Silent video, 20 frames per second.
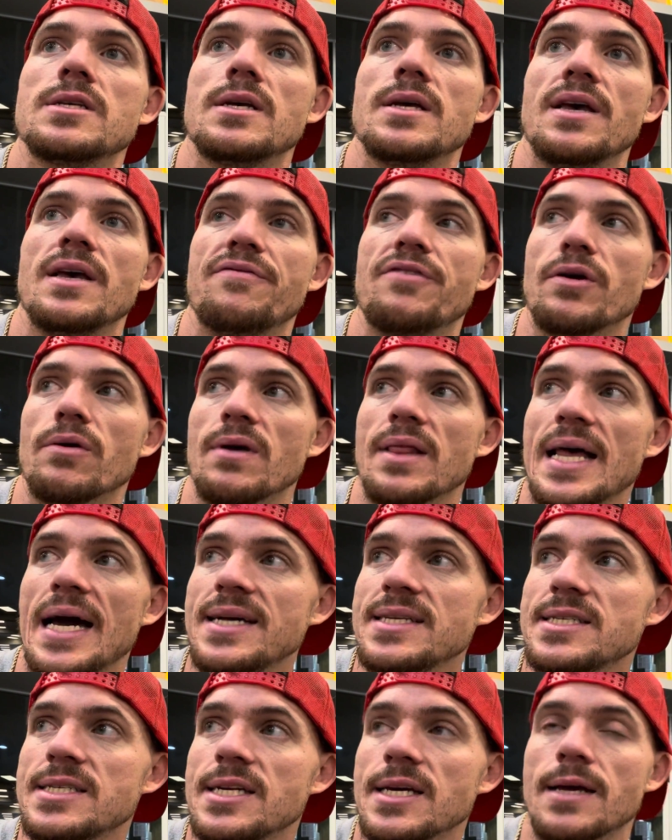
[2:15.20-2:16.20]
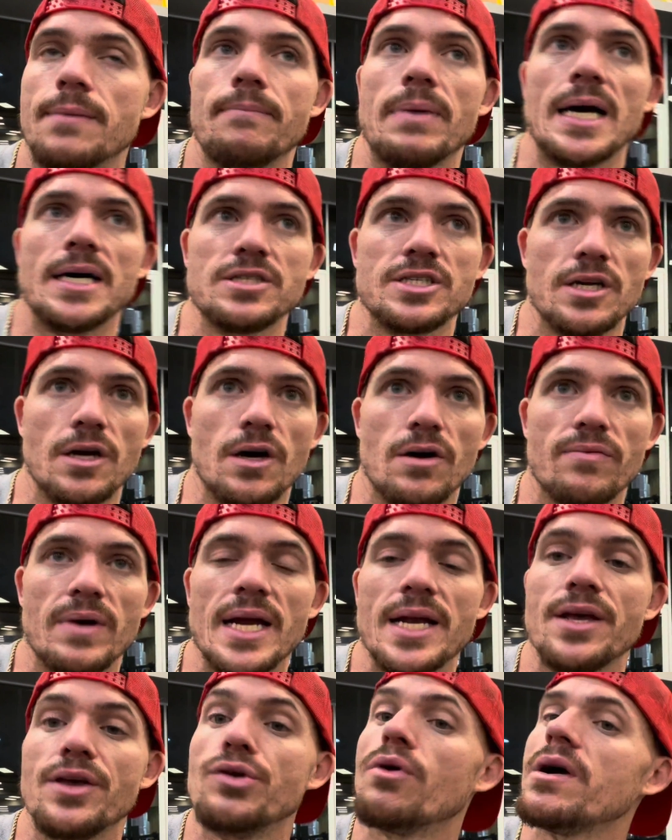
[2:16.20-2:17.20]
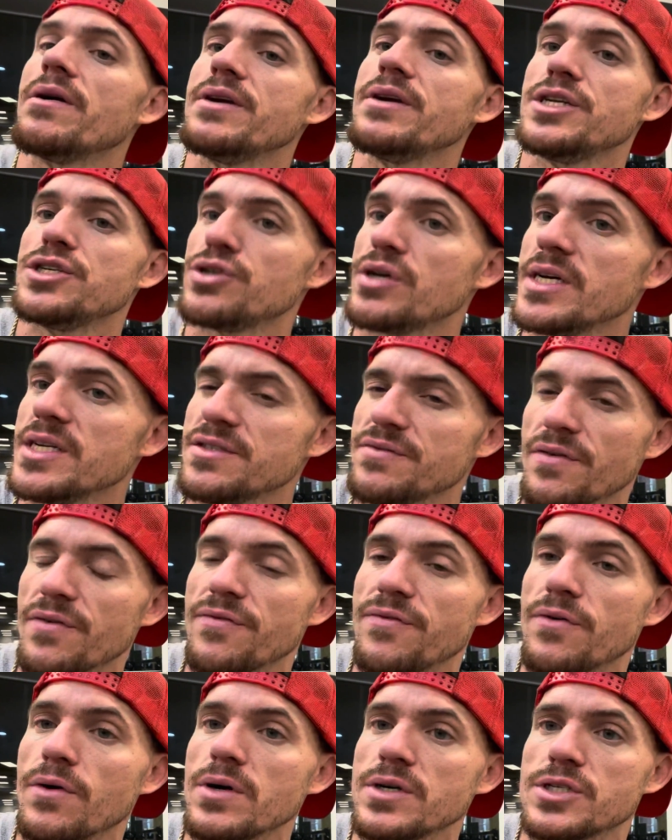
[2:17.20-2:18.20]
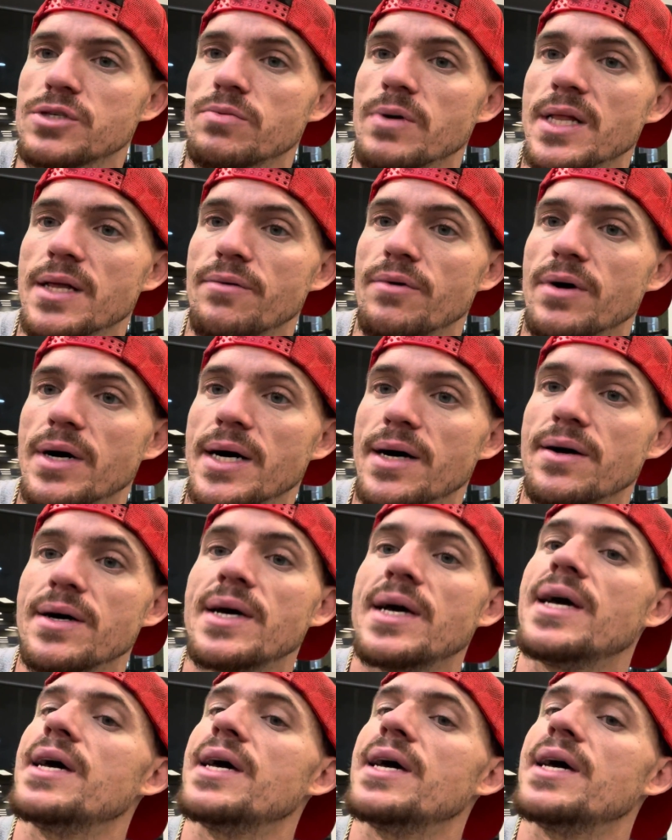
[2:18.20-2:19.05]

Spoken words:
if you're elastic and bouncy already, you already transfer force really well.